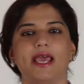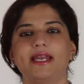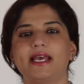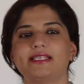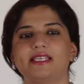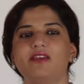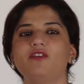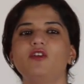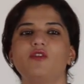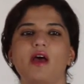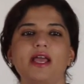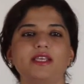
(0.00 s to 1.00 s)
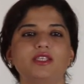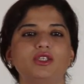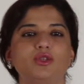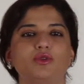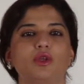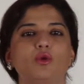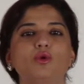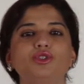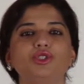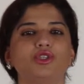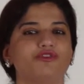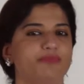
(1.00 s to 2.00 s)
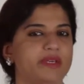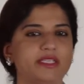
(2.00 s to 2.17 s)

and has given rise to the notion of